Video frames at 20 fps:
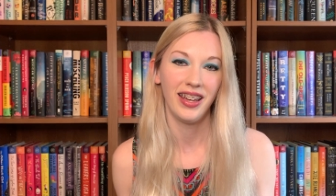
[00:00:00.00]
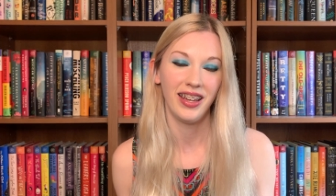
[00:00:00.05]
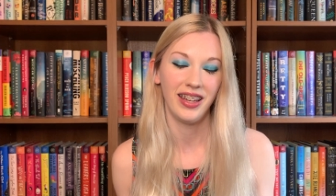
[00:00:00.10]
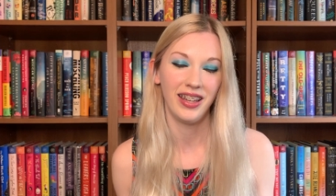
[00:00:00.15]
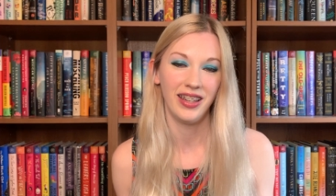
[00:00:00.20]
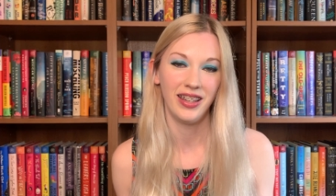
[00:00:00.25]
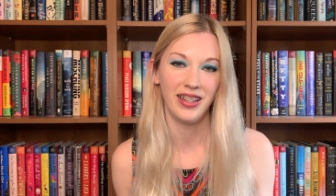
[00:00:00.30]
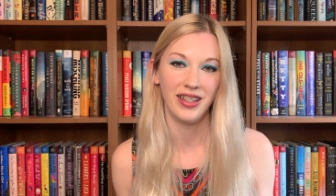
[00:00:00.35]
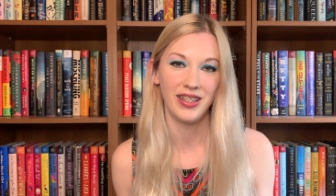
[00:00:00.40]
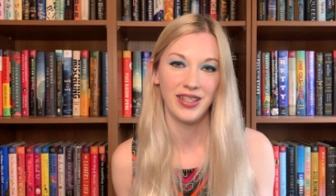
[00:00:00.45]

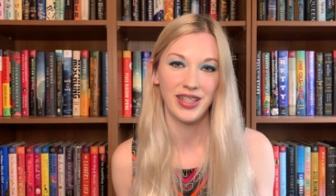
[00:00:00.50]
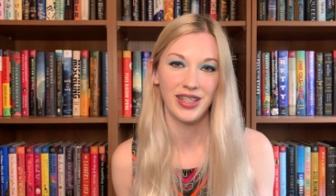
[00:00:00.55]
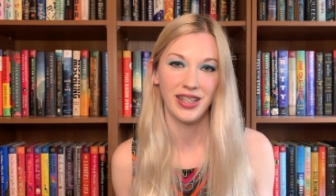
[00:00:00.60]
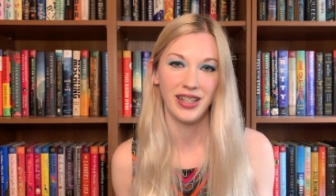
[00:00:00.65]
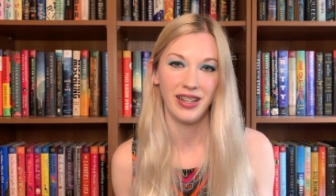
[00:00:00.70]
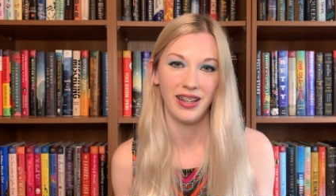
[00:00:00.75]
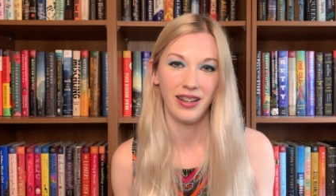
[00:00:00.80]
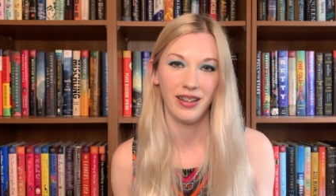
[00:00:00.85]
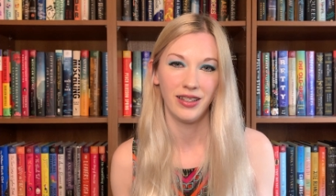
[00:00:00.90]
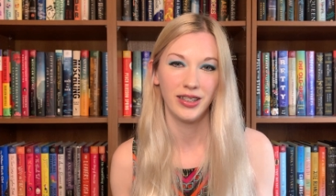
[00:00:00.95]
is
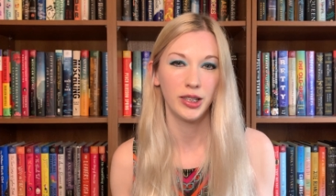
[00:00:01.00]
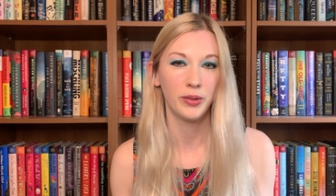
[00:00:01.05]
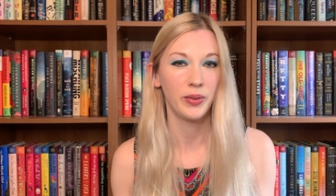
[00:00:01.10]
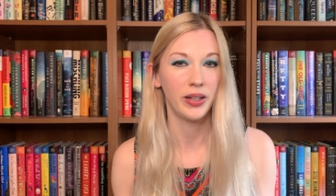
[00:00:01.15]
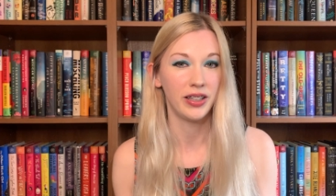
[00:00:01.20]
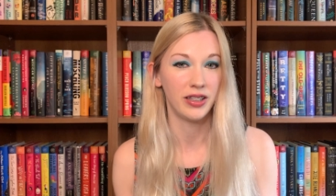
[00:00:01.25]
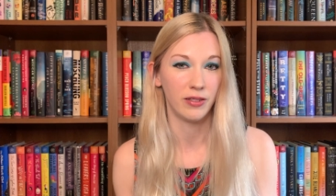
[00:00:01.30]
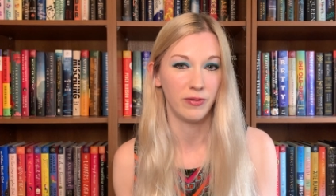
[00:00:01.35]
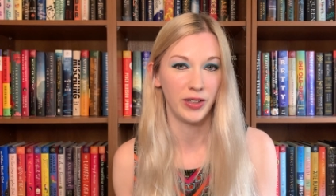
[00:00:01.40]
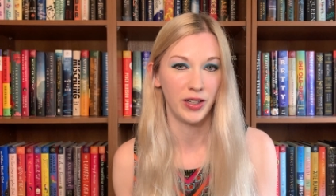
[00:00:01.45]
a little
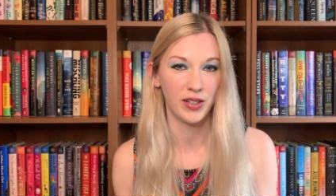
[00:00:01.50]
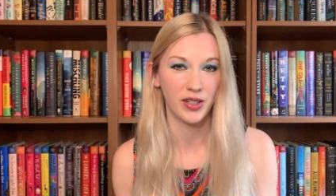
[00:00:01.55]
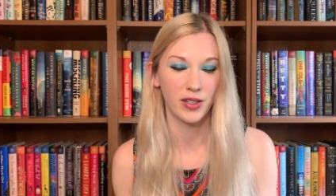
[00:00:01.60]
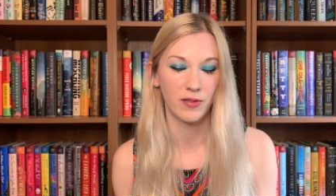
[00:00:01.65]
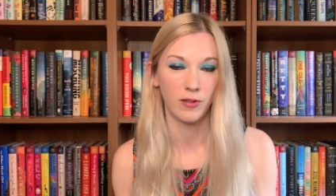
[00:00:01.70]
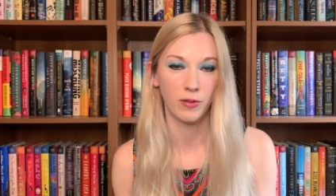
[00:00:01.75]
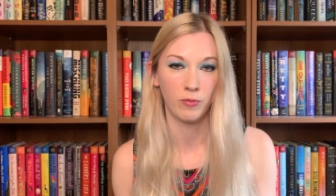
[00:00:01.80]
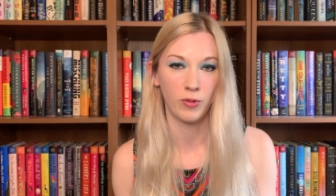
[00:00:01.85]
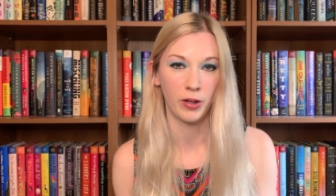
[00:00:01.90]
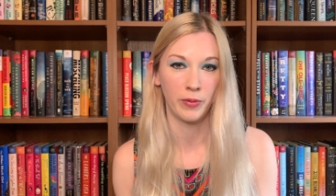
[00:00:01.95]
bit in the future
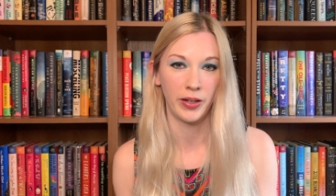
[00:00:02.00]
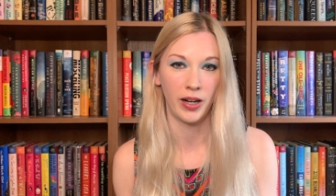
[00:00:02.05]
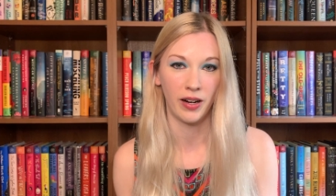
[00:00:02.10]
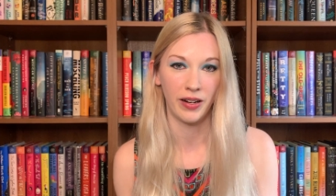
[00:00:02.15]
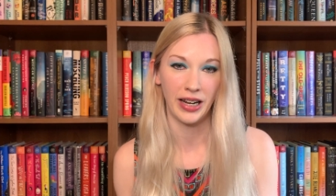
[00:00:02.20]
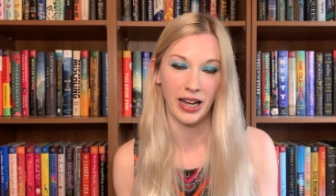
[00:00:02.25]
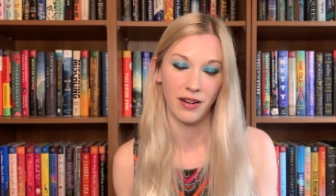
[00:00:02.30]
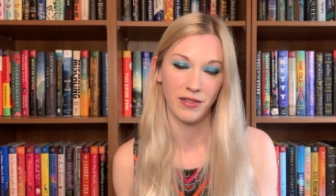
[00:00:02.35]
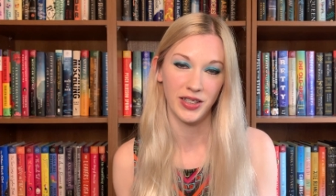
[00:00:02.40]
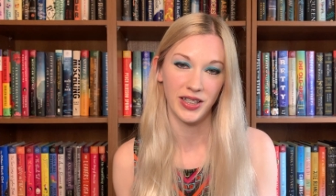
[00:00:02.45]
from where we are
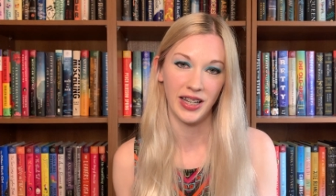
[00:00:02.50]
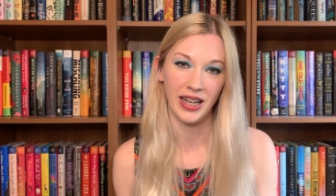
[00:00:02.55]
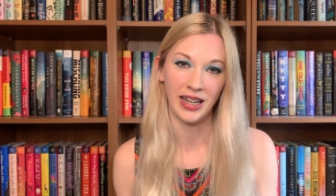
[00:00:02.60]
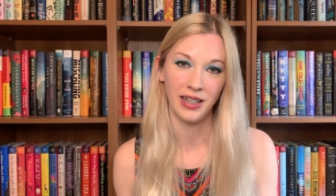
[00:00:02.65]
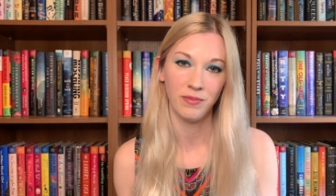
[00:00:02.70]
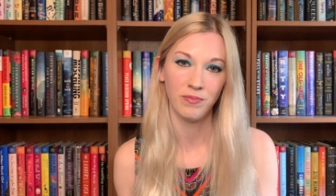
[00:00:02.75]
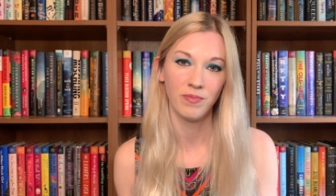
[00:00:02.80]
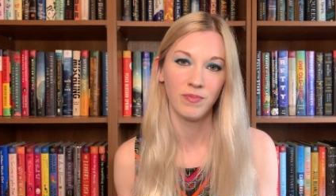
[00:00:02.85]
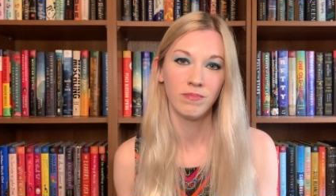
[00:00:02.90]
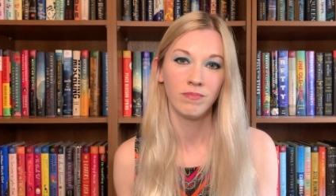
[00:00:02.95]
now today.